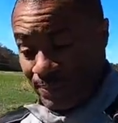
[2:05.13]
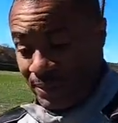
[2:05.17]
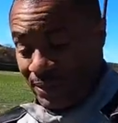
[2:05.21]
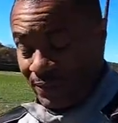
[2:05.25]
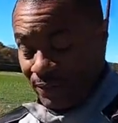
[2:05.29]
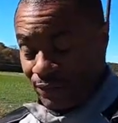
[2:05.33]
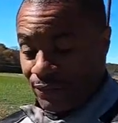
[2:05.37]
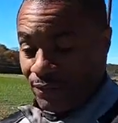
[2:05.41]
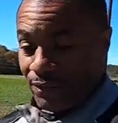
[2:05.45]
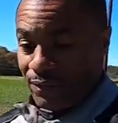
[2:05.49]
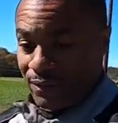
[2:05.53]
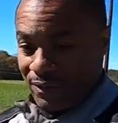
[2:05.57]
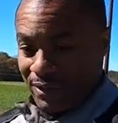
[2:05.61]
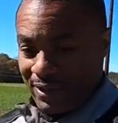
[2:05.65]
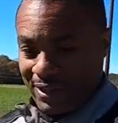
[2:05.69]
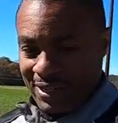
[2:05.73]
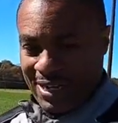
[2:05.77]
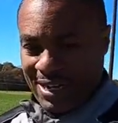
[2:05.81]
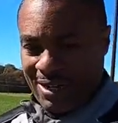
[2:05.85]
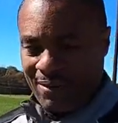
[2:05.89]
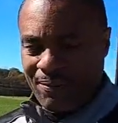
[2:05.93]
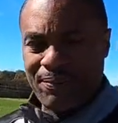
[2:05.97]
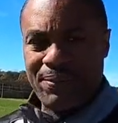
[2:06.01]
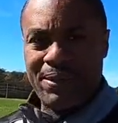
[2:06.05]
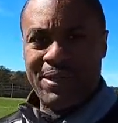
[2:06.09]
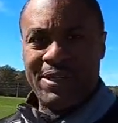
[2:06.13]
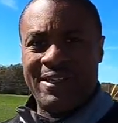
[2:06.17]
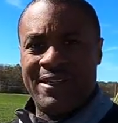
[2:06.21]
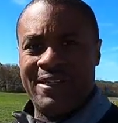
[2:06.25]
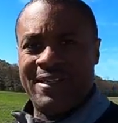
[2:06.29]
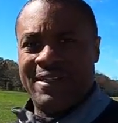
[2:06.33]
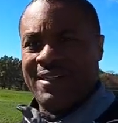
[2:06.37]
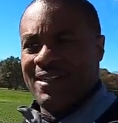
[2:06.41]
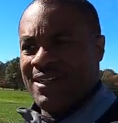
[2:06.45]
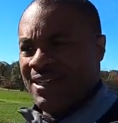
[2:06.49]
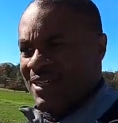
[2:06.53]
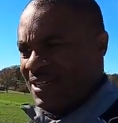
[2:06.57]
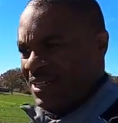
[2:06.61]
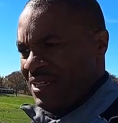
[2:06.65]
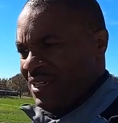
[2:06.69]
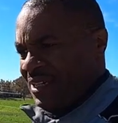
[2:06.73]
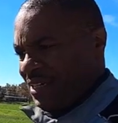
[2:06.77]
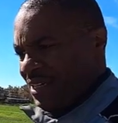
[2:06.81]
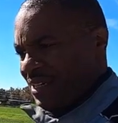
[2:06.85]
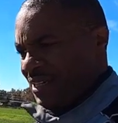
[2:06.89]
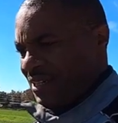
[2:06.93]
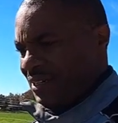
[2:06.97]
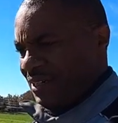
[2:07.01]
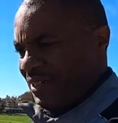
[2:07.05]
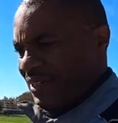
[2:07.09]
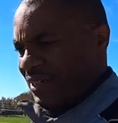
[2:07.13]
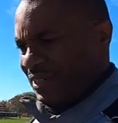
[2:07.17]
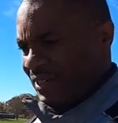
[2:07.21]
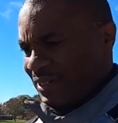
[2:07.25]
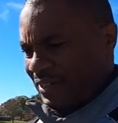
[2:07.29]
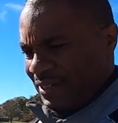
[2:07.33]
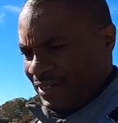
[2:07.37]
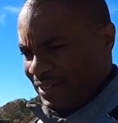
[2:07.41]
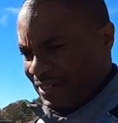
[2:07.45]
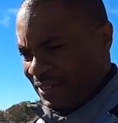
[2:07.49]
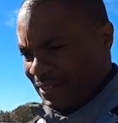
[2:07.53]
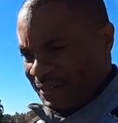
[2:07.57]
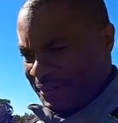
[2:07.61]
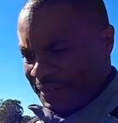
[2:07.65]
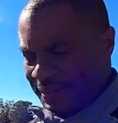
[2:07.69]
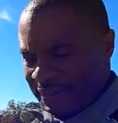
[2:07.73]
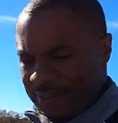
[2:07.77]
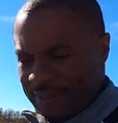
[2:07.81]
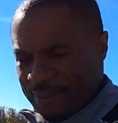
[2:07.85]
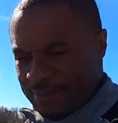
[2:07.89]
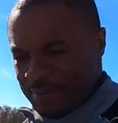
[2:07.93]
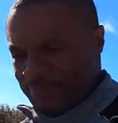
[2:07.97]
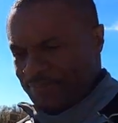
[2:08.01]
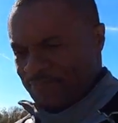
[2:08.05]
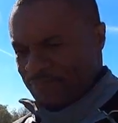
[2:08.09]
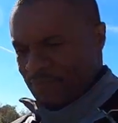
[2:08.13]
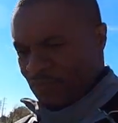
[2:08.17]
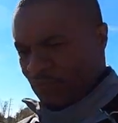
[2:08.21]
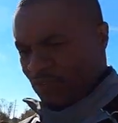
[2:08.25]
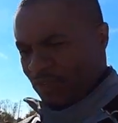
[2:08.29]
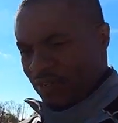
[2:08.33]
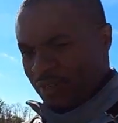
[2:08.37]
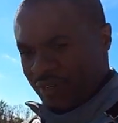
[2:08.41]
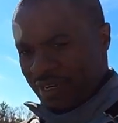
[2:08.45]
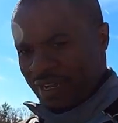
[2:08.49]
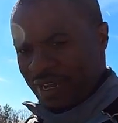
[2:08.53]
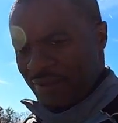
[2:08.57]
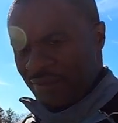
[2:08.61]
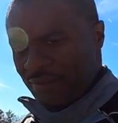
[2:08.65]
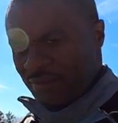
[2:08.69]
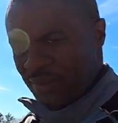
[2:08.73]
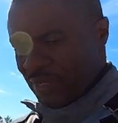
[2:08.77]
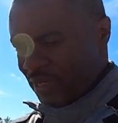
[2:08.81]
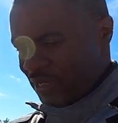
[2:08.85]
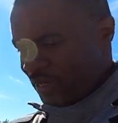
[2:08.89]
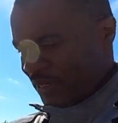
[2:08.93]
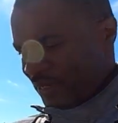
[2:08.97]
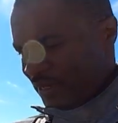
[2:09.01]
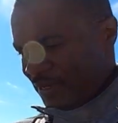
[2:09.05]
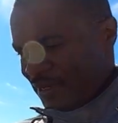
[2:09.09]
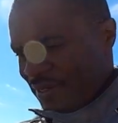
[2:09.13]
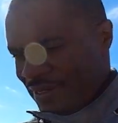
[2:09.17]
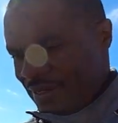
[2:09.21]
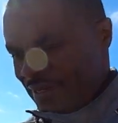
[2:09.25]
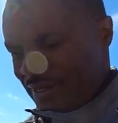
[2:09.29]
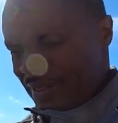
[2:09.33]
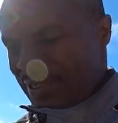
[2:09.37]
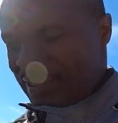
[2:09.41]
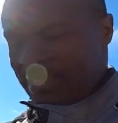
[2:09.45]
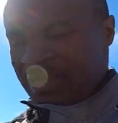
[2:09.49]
I mean, for it not being uh, for it not being